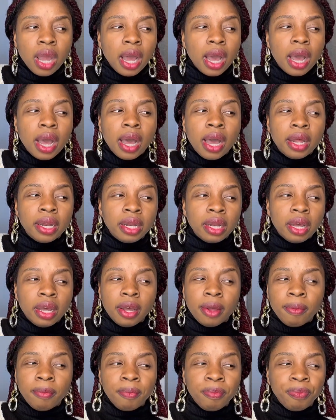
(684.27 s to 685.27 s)
and
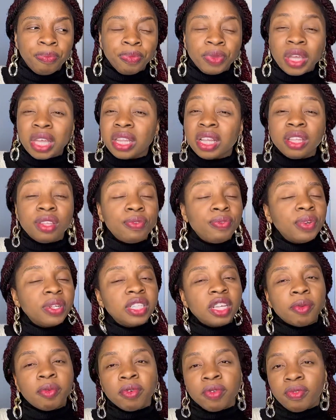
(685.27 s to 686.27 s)
um the different
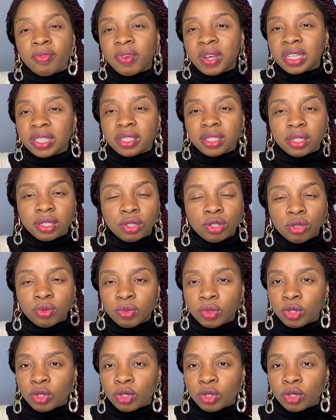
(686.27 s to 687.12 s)
type of fasting to